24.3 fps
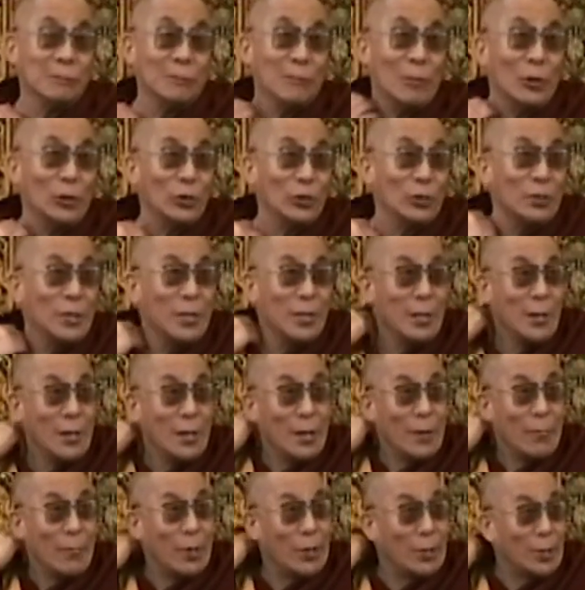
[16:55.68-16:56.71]
In
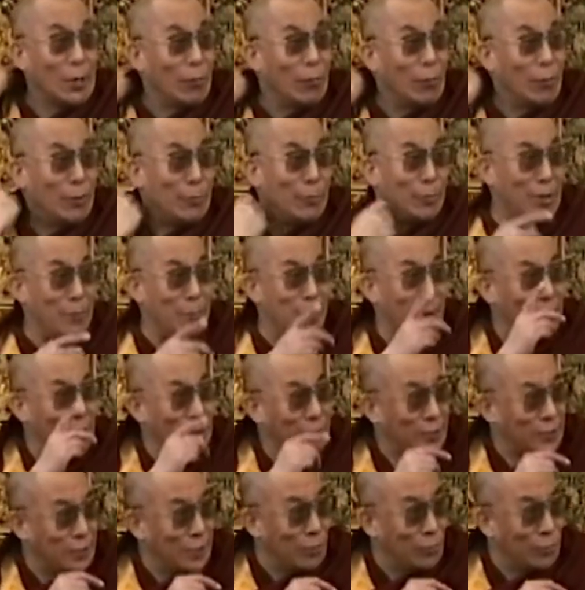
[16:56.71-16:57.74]
terms of the Big Bang,
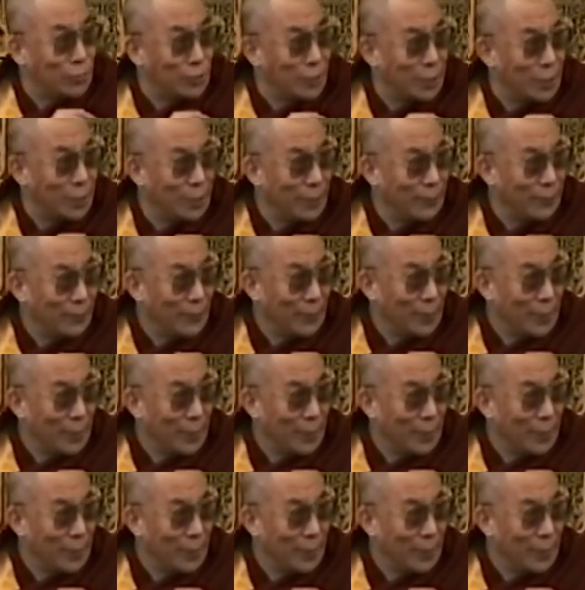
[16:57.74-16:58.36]
there needs to be something